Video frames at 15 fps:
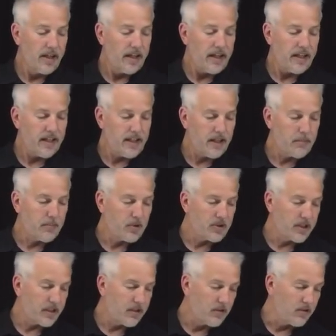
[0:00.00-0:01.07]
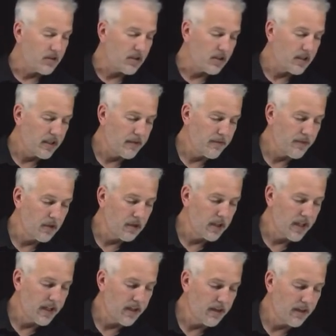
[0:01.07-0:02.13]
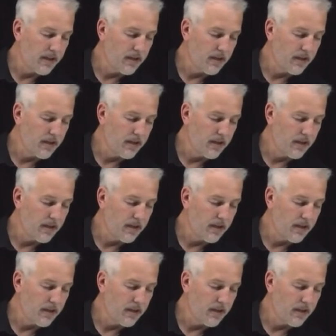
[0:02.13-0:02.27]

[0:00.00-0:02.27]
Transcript: And in particular, if the length